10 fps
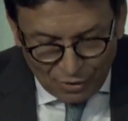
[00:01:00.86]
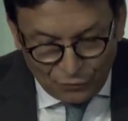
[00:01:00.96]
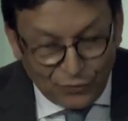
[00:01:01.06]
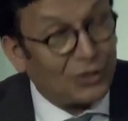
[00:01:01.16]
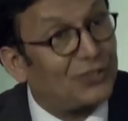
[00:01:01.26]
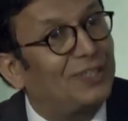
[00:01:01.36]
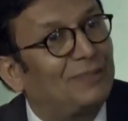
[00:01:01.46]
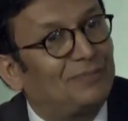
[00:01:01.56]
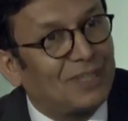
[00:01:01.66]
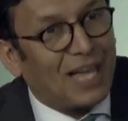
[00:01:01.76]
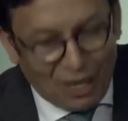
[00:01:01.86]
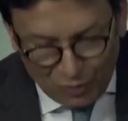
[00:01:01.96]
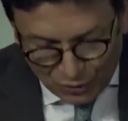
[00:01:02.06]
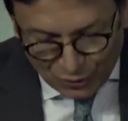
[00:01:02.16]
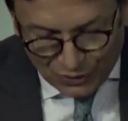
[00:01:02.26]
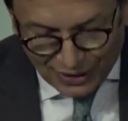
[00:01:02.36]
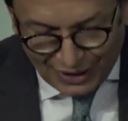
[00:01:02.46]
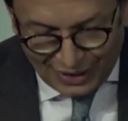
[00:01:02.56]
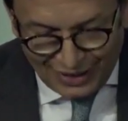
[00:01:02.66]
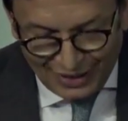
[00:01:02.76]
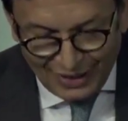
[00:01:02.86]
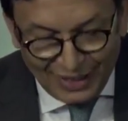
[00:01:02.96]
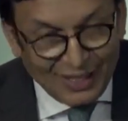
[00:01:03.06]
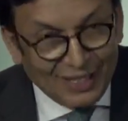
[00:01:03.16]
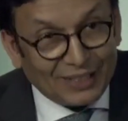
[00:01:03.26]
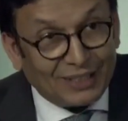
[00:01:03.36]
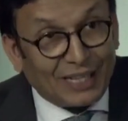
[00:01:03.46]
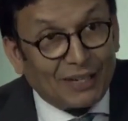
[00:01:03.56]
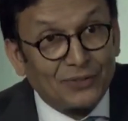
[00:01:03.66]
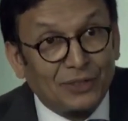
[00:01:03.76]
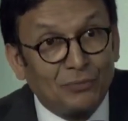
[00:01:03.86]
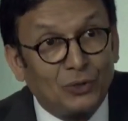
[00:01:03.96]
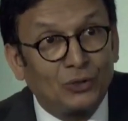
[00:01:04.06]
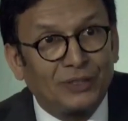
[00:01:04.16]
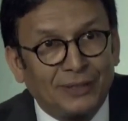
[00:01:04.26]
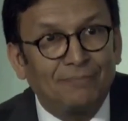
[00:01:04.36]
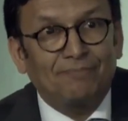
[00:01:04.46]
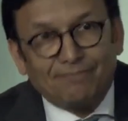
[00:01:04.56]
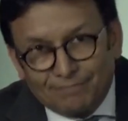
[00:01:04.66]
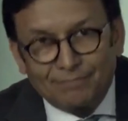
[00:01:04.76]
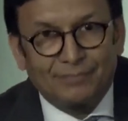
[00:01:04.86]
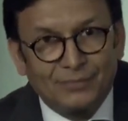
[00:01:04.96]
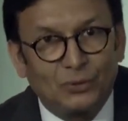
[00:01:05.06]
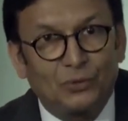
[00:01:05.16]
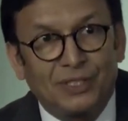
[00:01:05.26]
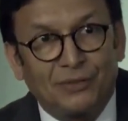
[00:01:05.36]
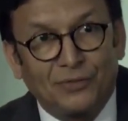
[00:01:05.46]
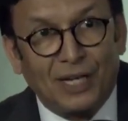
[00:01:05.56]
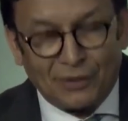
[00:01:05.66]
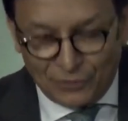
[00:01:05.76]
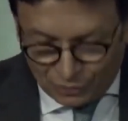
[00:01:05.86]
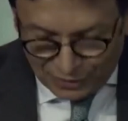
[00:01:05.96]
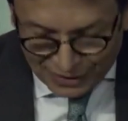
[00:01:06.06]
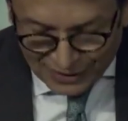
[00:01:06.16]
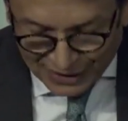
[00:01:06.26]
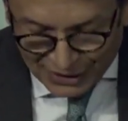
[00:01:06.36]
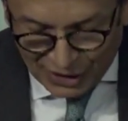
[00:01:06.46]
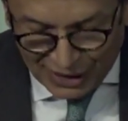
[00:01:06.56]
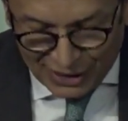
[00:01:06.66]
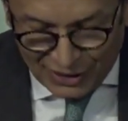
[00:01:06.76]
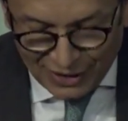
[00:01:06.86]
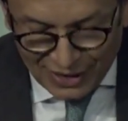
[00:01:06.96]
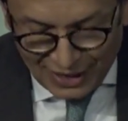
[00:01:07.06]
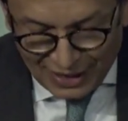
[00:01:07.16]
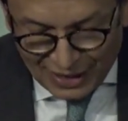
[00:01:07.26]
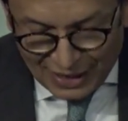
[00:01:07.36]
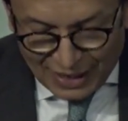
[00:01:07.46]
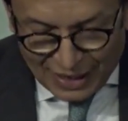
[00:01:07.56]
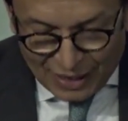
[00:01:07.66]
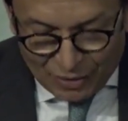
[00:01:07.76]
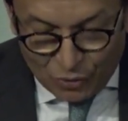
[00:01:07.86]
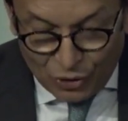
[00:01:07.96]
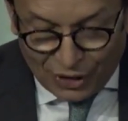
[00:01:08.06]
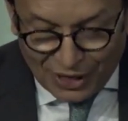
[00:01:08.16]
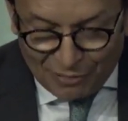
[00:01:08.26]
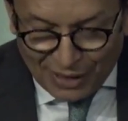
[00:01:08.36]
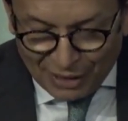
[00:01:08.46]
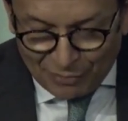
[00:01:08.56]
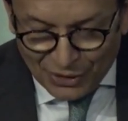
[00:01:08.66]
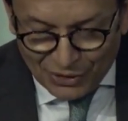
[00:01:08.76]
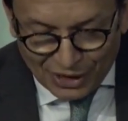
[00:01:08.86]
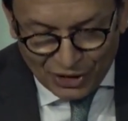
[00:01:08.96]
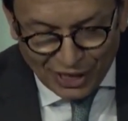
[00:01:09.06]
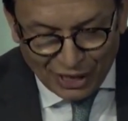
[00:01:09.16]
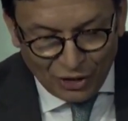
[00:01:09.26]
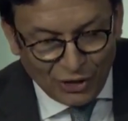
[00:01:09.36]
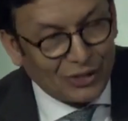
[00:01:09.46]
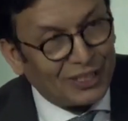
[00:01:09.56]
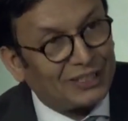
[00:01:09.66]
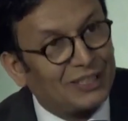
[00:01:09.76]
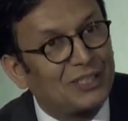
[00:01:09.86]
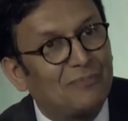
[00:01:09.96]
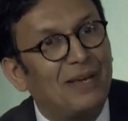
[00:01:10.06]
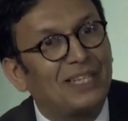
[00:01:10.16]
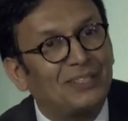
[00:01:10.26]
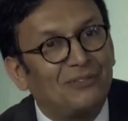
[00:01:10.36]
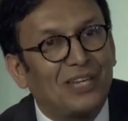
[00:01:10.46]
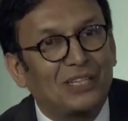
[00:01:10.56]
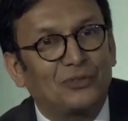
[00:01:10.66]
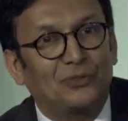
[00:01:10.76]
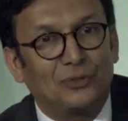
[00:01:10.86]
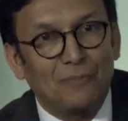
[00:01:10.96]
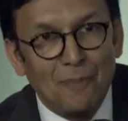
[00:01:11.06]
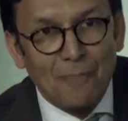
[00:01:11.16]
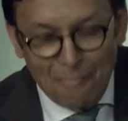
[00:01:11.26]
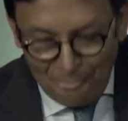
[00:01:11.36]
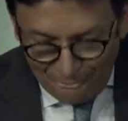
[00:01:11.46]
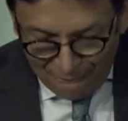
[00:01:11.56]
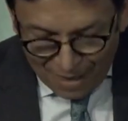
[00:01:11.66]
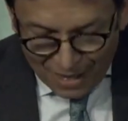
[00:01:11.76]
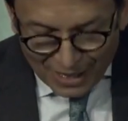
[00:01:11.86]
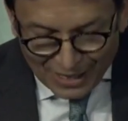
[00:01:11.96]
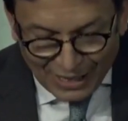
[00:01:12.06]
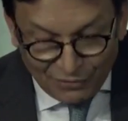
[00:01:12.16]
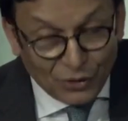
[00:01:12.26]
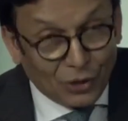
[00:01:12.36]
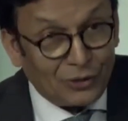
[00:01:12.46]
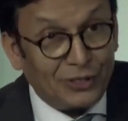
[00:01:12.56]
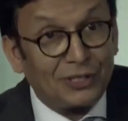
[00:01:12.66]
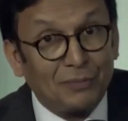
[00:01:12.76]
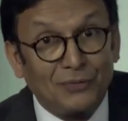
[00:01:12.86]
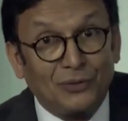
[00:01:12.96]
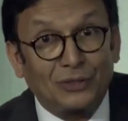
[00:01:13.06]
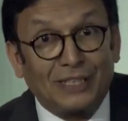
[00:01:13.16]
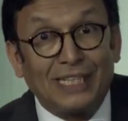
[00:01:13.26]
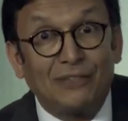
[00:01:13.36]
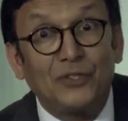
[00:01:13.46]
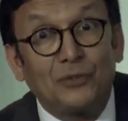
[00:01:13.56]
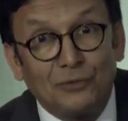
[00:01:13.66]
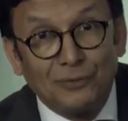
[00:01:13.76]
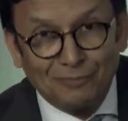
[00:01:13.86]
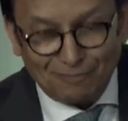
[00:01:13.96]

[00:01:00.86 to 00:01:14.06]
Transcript: First, I want to say that after more than 25, 26 years working and making presentation, I learned that it is best, in fact, to leave the audience before they leave you.